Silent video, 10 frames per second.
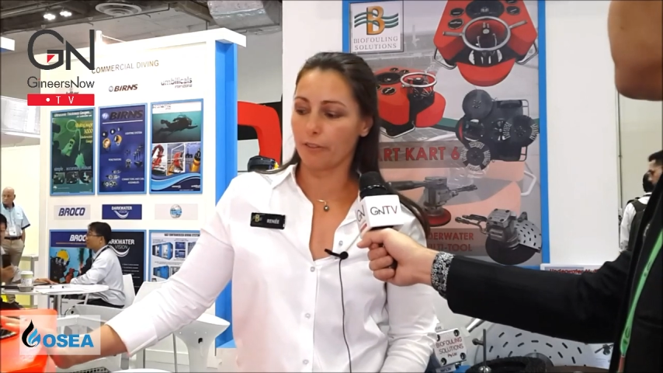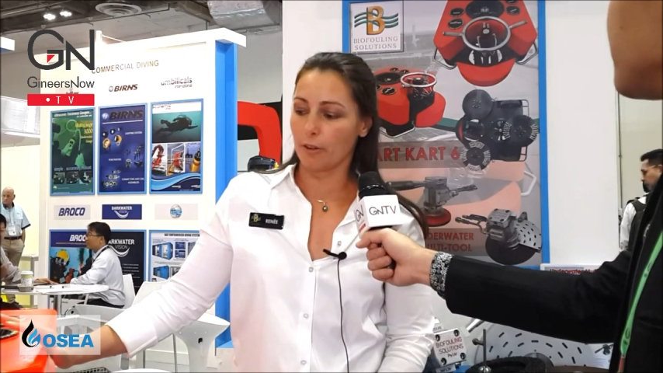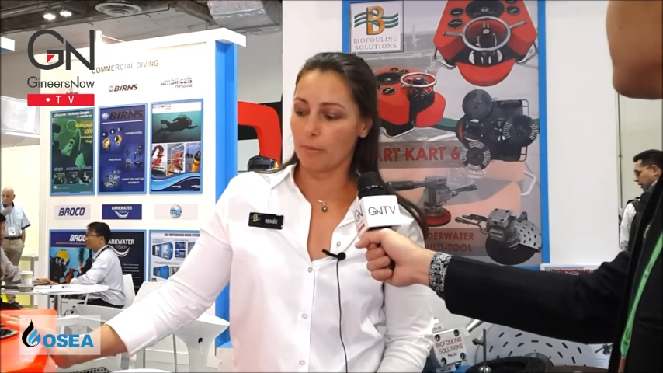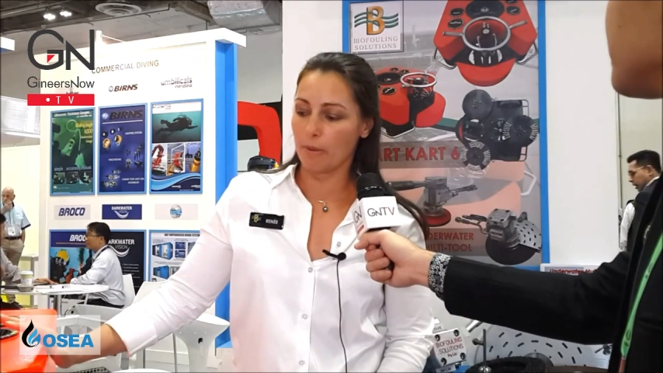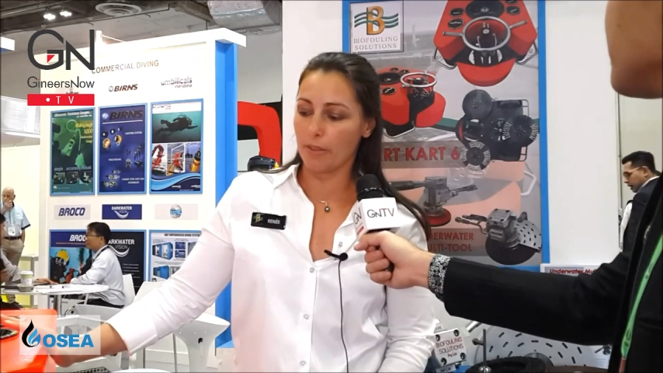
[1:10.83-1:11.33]

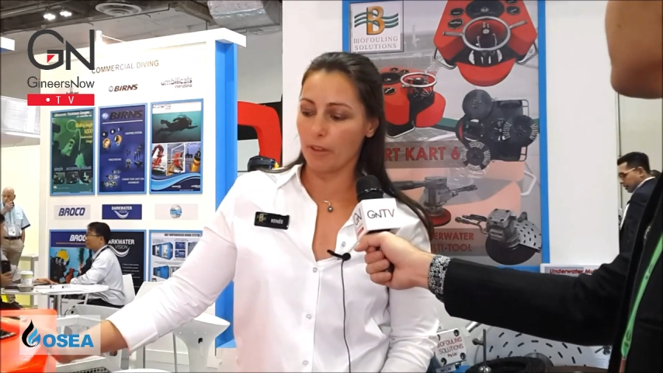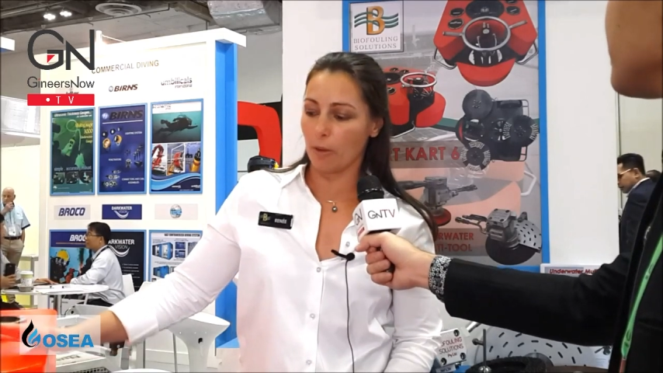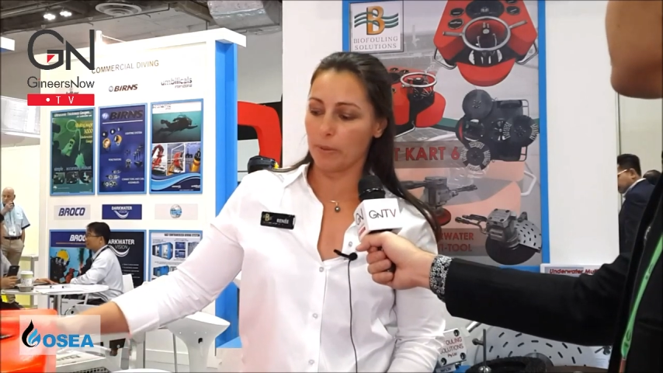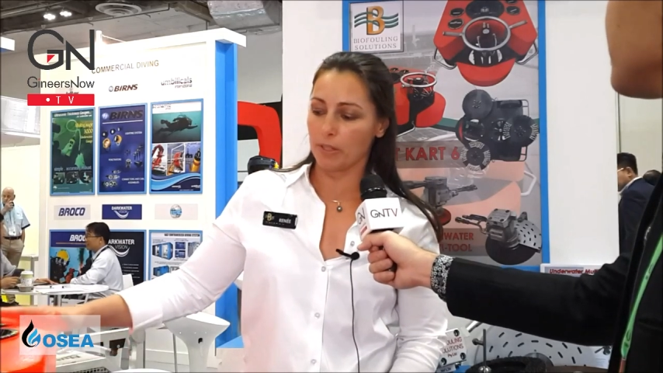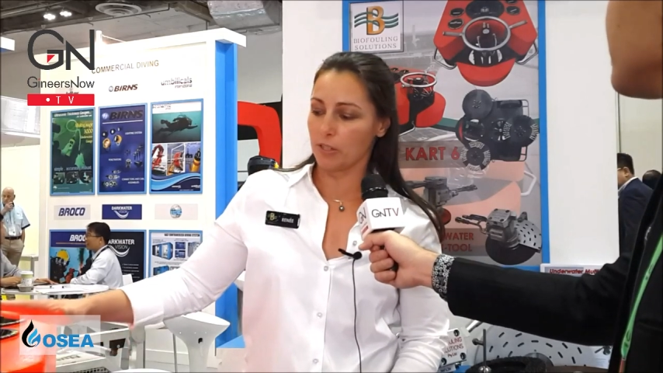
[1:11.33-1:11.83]
from the
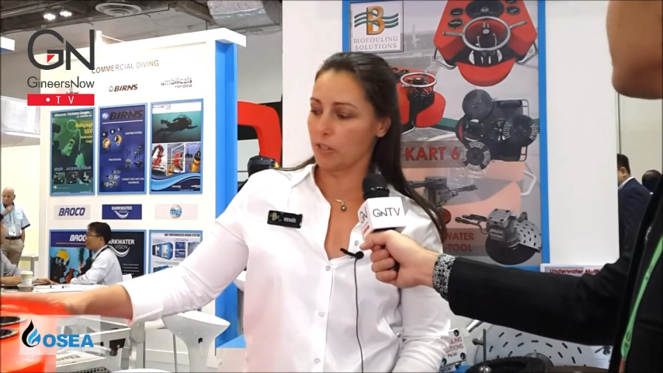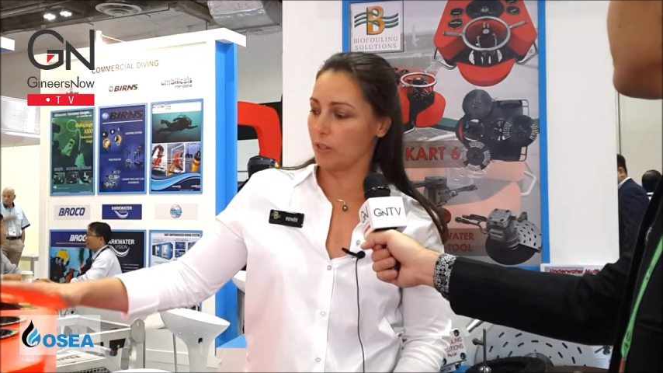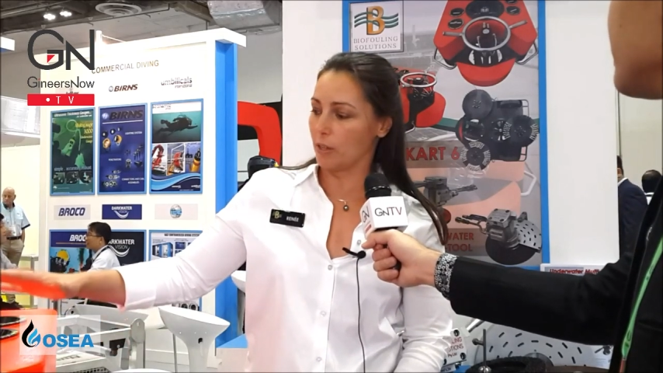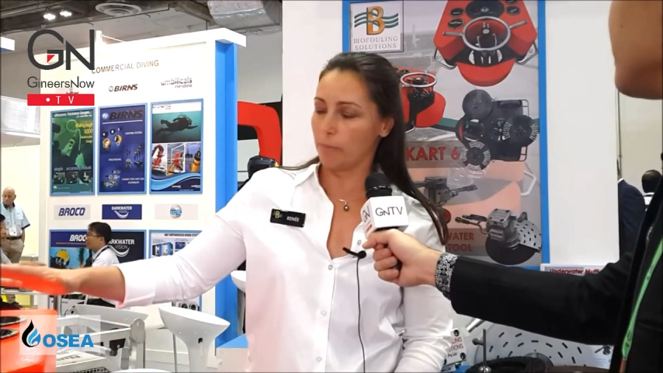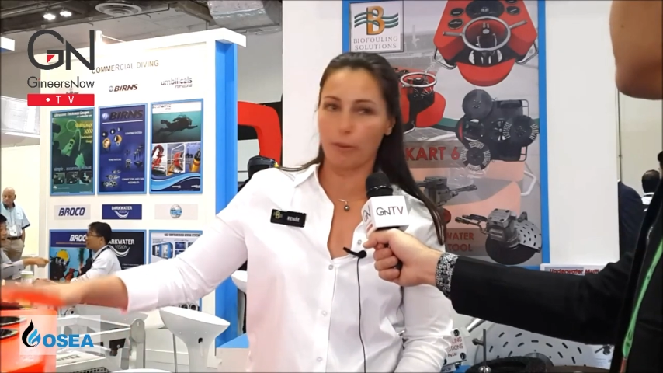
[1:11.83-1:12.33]

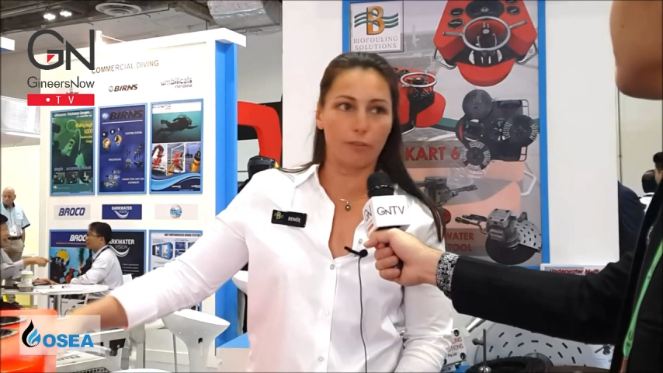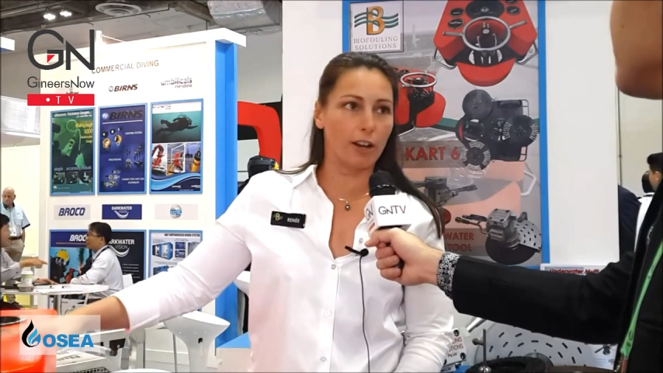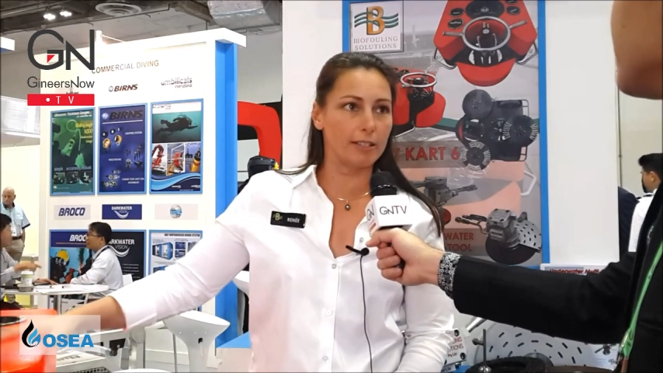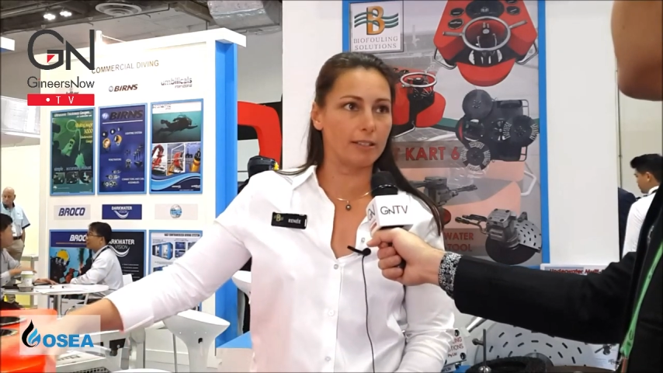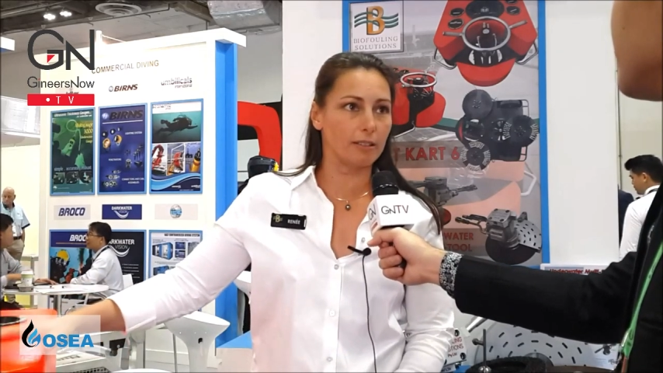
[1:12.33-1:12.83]
opposition that
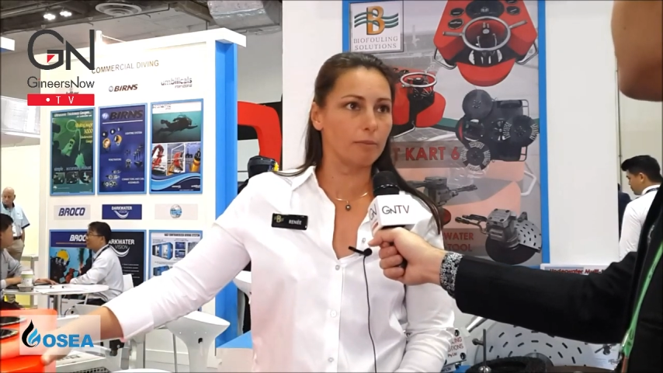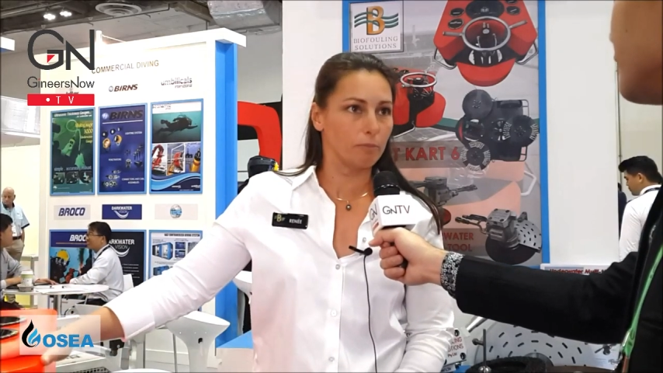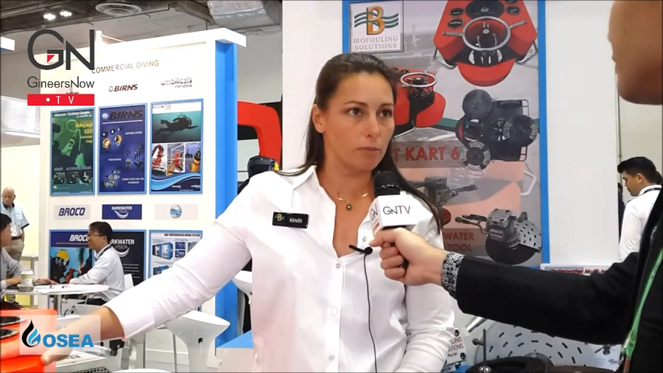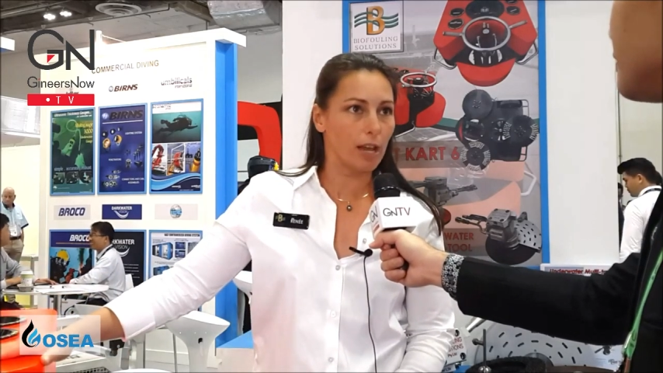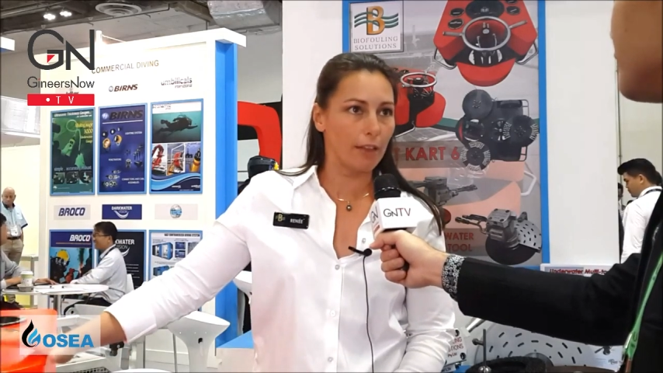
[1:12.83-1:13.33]
provides
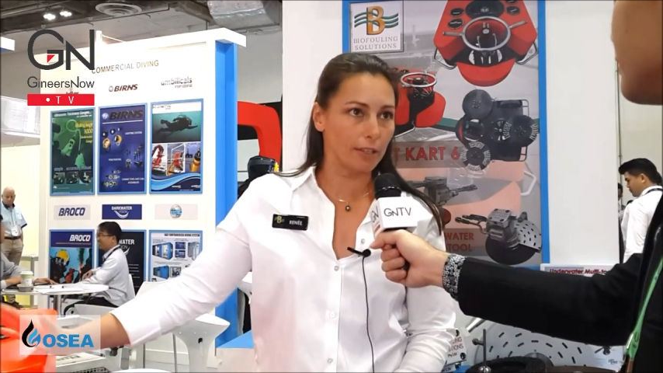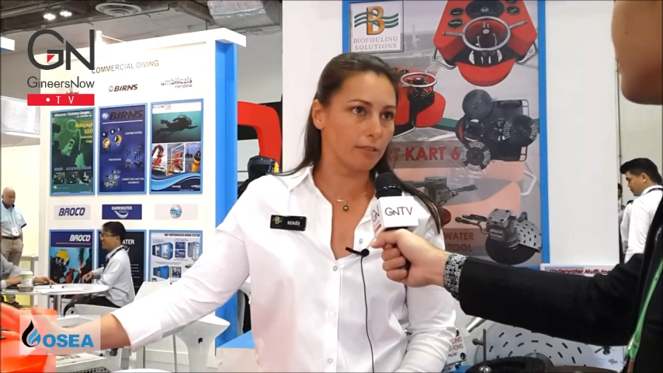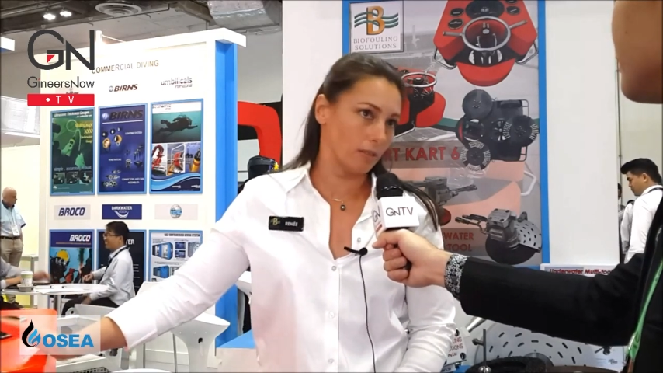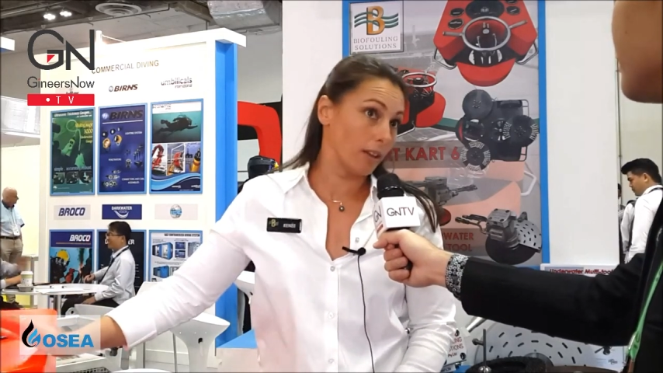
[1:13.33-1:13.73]
other